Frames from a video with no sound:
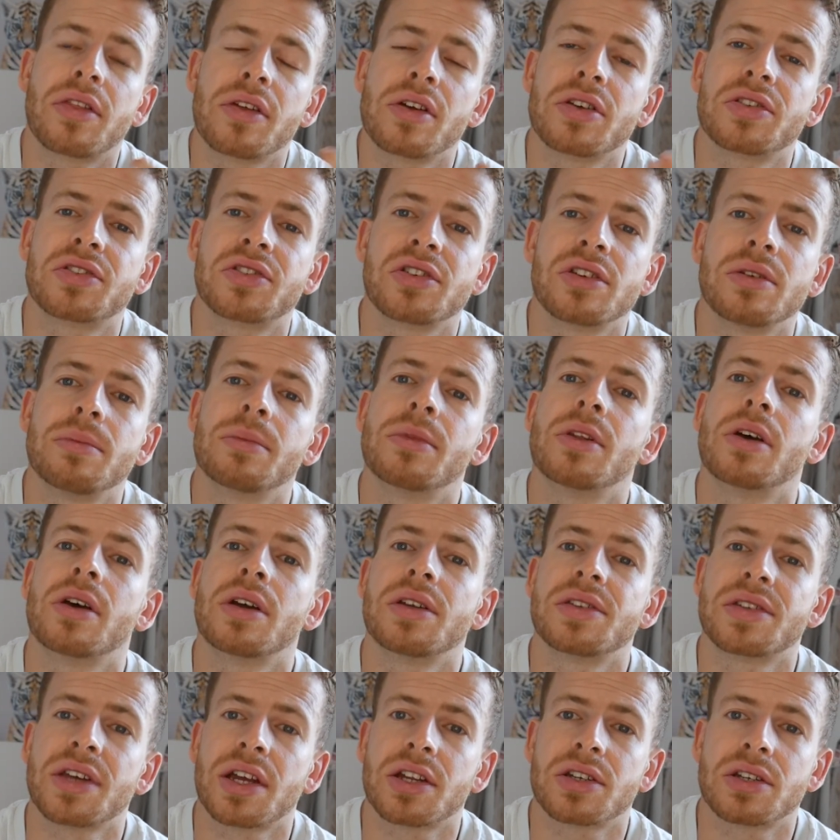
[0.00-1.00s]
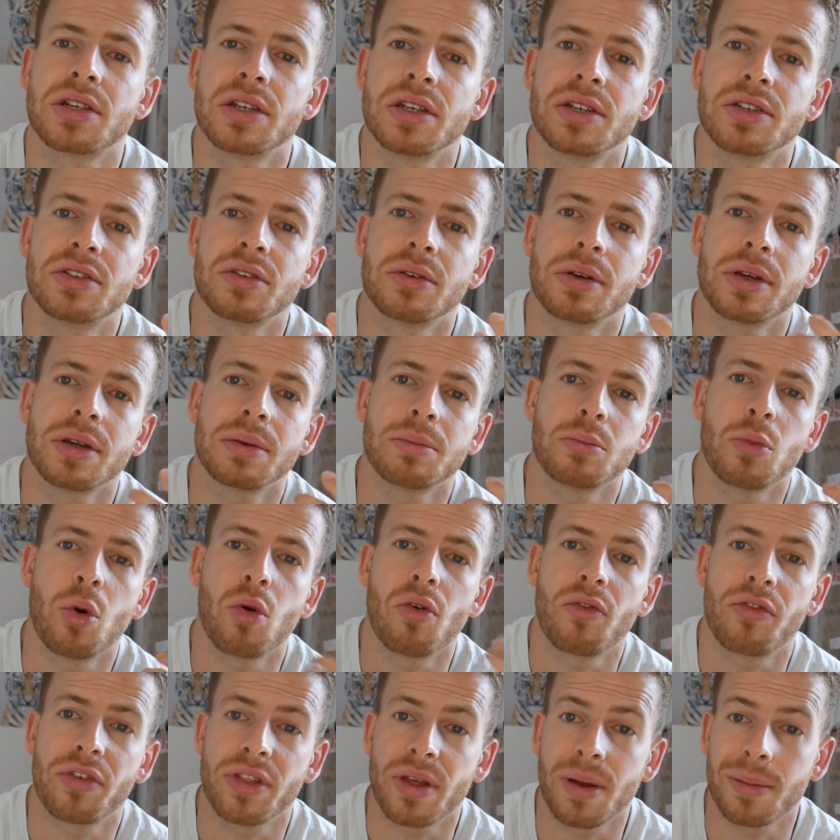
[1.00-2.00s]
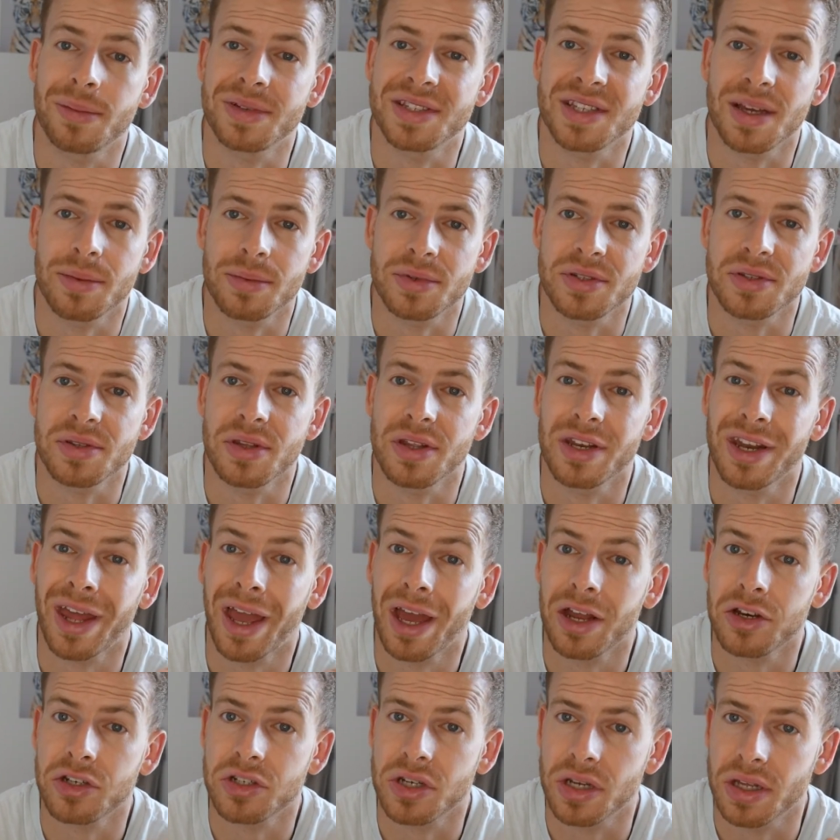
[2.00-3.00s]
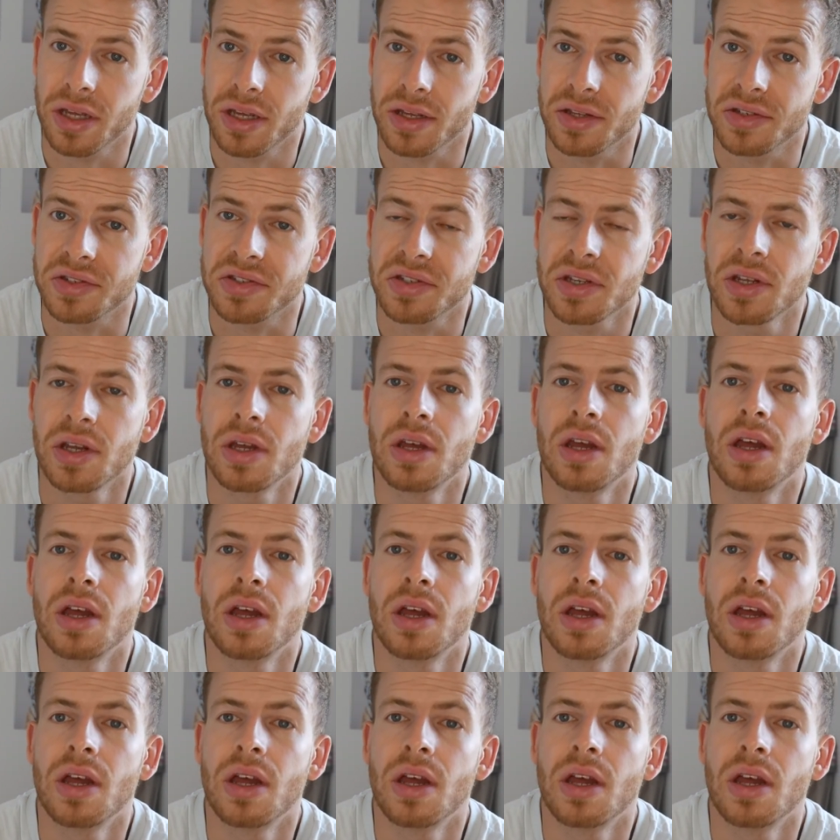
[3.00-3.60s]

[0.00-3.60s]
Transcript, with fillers: assume that is actually doing more for their metabolism than it actually is.